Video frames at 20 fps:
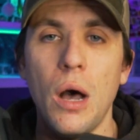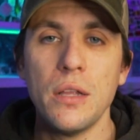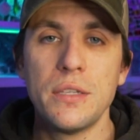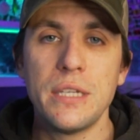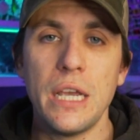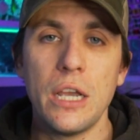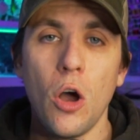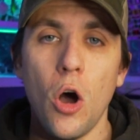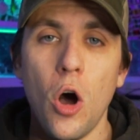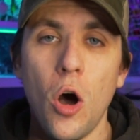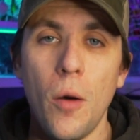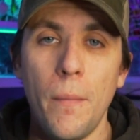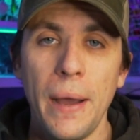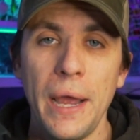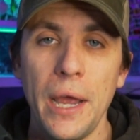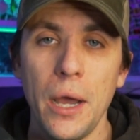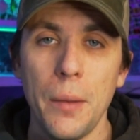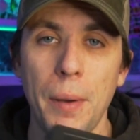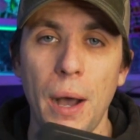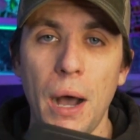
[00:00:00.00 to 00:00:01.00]
I'll take all
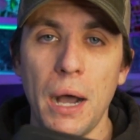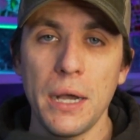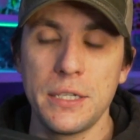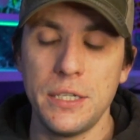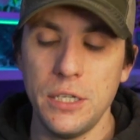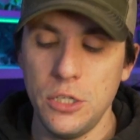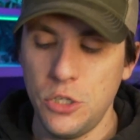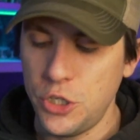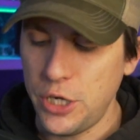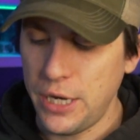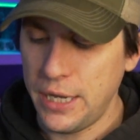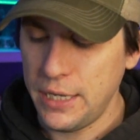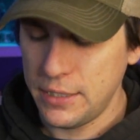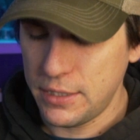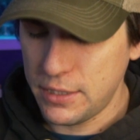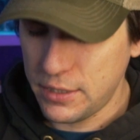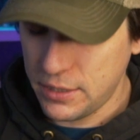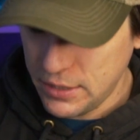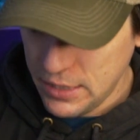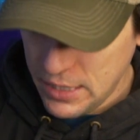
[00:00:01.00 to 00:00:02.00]
my epoxy
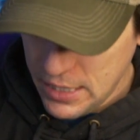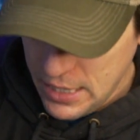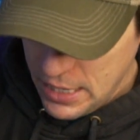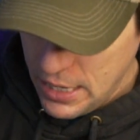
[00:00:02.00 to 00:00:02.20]
jigs,